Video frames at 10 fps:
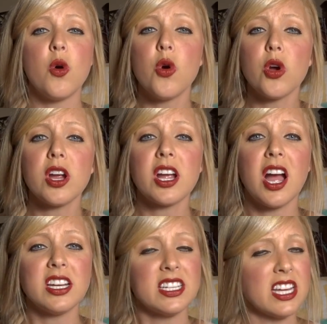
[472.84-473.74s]
or
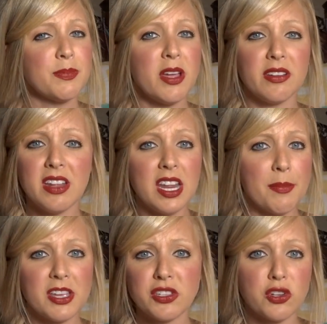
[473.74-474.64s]
contact me on any
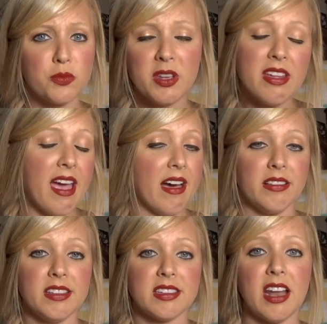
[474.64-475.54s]
of my social media
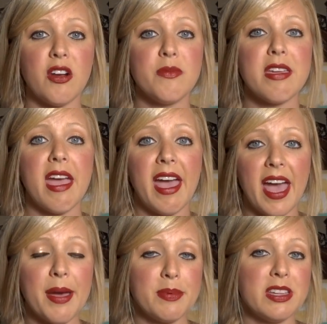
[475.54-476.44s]
outlets, and I will be
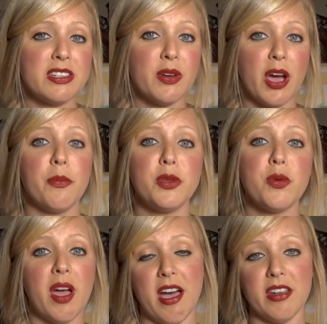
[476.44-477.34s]
happy to help
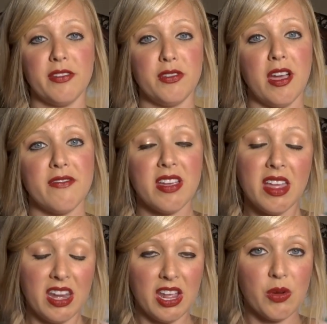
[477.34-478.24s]
you out if you have
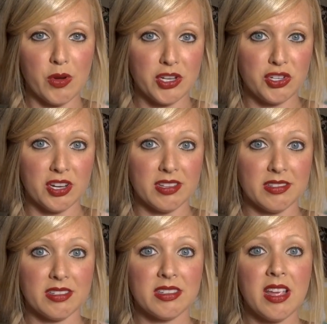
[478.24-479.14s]
any
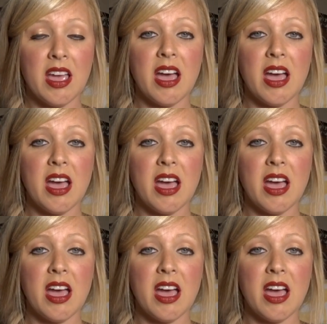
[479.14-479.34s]
questions.